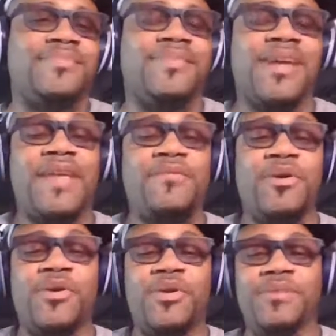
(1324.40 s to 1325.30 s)
I ain't
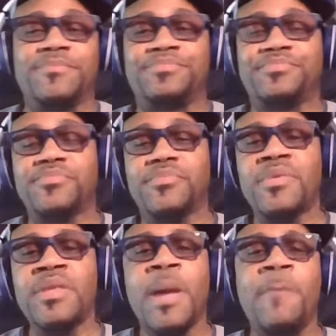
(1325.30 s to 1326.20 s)
gonna go there.
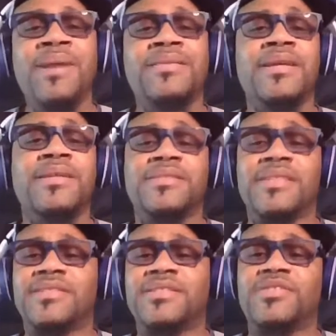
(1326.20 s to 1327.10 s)
My thing is
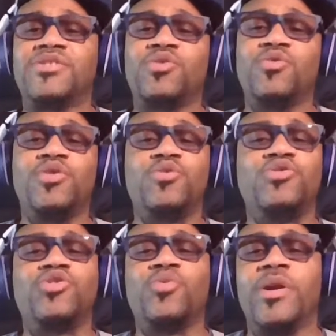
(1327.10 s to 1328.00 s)
this dude
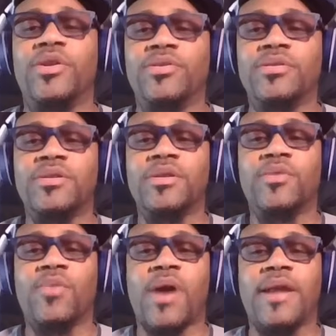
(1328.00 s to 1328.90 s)
used Twitter,
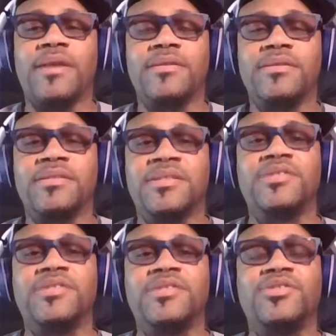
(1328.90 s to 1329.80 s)
right? This
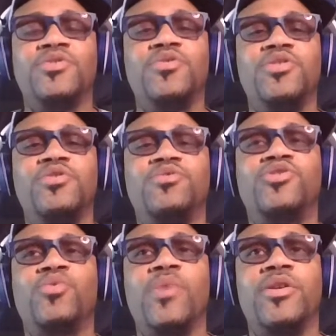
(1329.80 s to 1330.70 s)
dude used
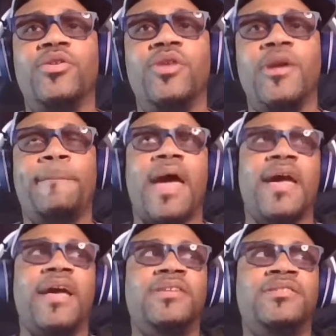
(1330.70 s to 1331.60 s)
Twitter
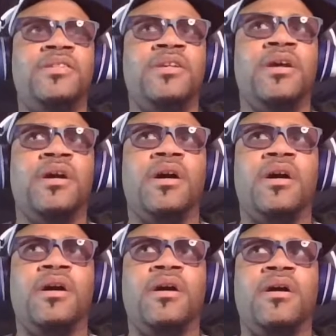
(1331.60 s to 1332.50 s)
as
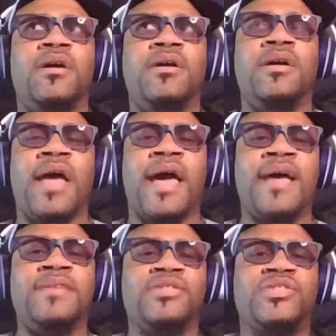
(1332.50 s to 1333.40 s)
uh
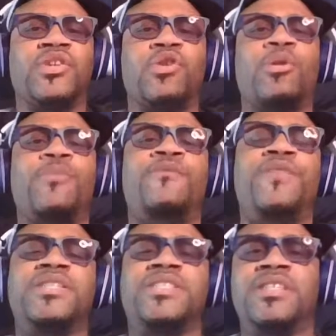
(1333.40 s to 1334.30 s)
as a
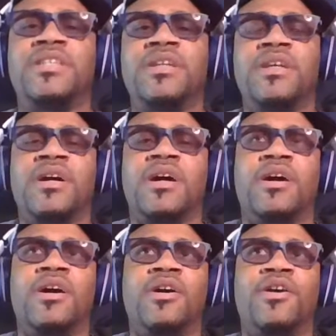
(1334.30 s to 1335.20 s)
circumvention
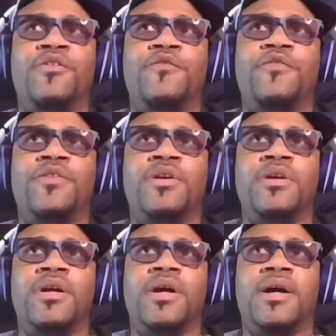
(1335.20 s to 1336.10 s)
of
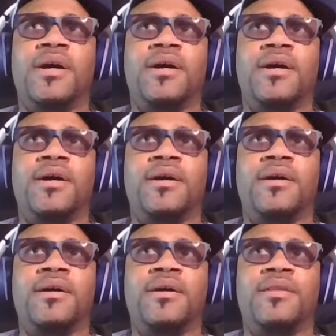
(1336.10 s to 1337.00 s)

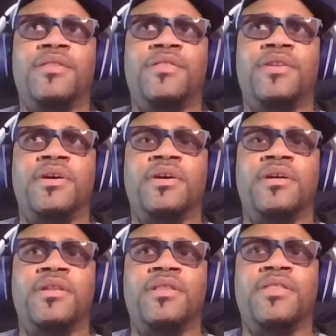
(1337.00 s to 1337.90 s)

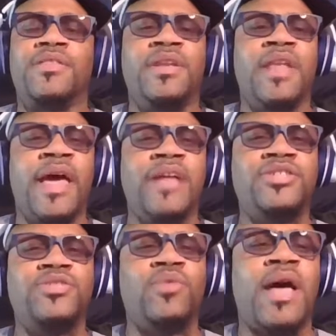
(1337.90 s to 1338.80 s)
the
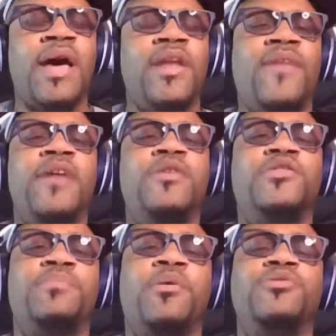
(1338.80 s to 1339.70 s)
national line of how you're
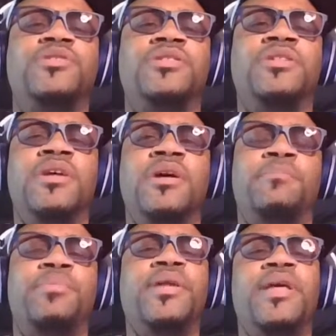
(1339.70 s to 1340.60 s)
supposed to
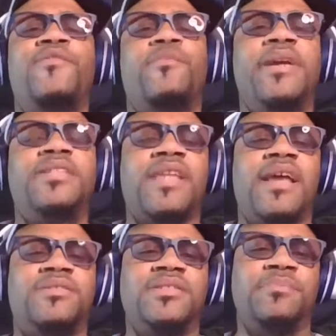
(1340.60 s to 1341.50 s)
put information
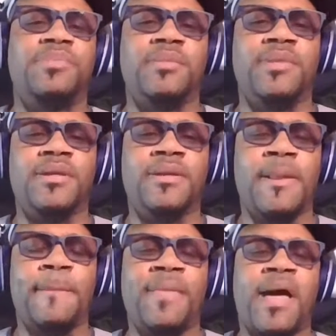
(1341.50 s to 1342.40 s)
out to the public,
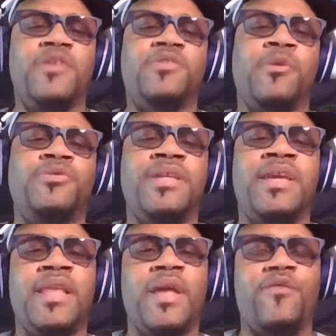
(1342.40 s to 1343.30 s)
how you're supposed to
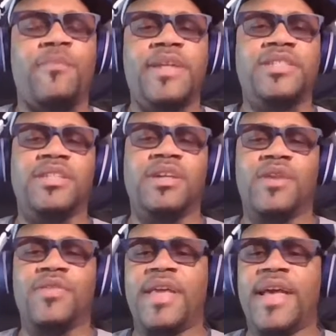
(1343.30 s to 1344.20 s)
get information to
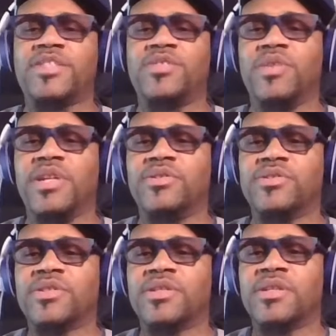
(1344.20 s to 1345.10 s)
other national leaders.